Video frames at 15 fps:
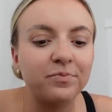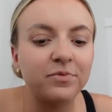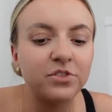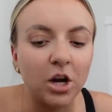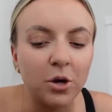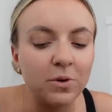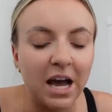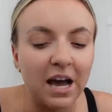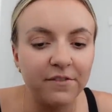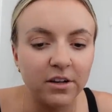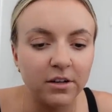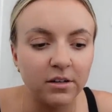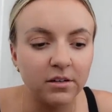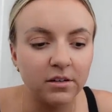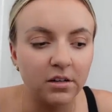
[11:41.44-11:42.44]
don't have
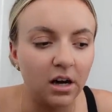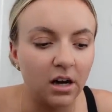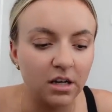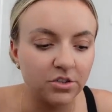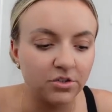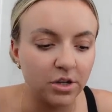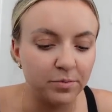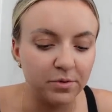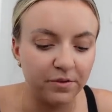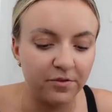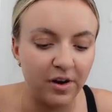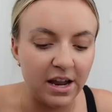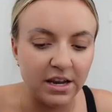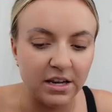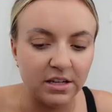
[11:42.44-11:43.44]
a large group of
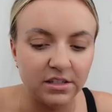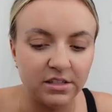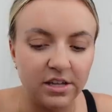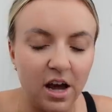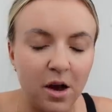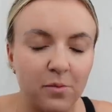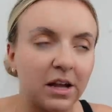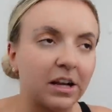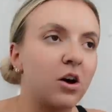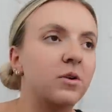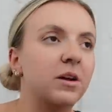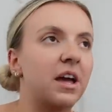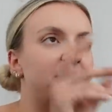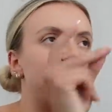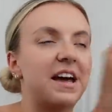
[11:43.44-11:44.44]
friends that I'm like, oh
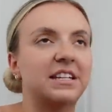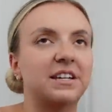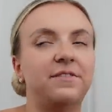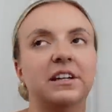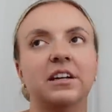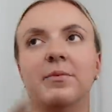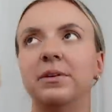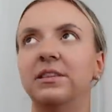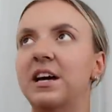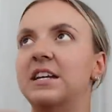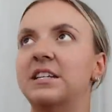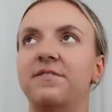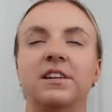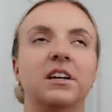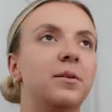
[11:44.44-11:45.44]
yeah, they're definitely coming, they're
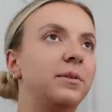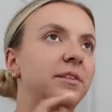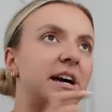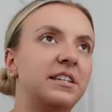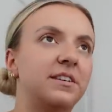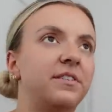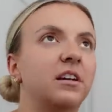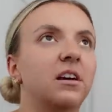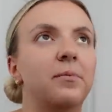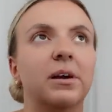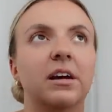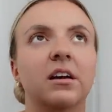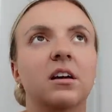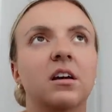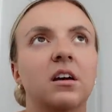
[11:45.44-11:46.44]
definitely coming, they're definitely
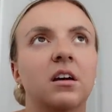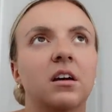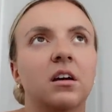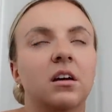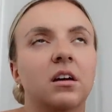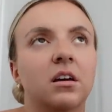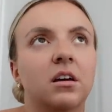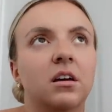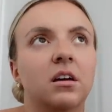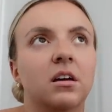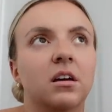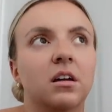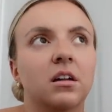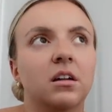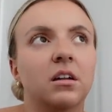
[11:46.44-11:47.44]
coming.
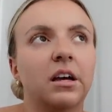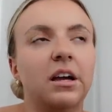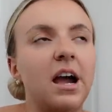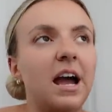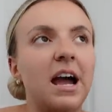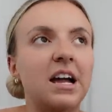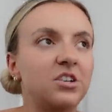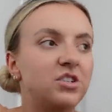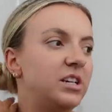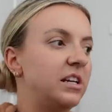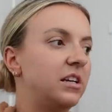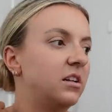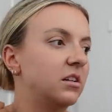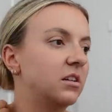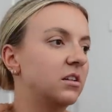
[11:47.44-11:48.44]
Like, I
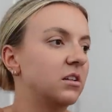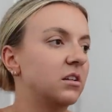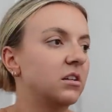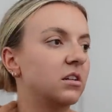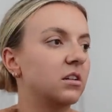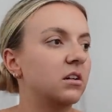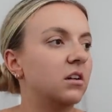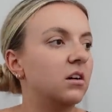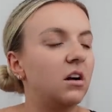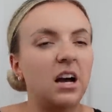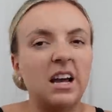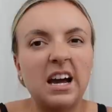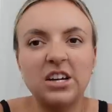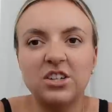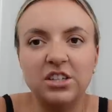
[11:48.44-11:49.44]
actually, I
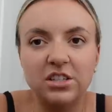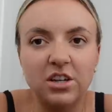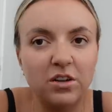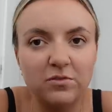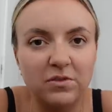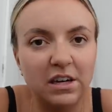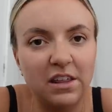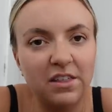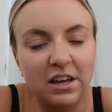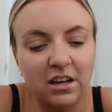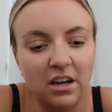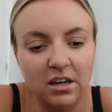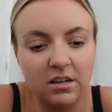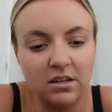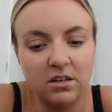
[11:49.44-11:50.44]
actually don't really think
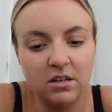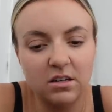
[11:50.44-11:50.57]
I,